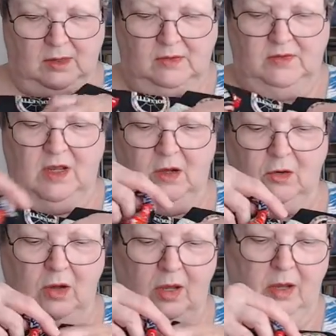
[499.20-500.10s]

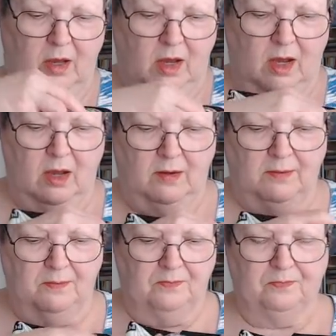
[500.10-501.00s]
So,
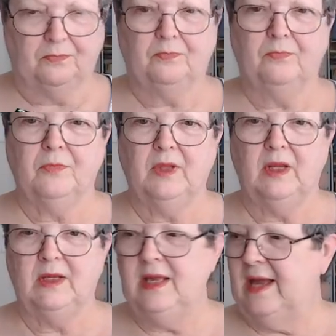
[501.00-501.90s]
um,
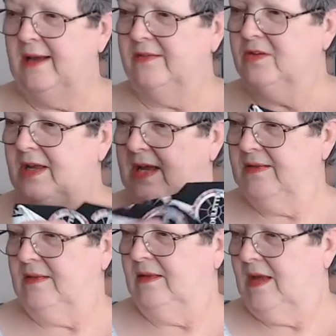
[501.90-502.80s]
yeah, so I
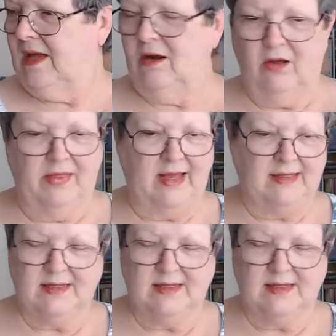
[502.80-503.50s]
got, got all that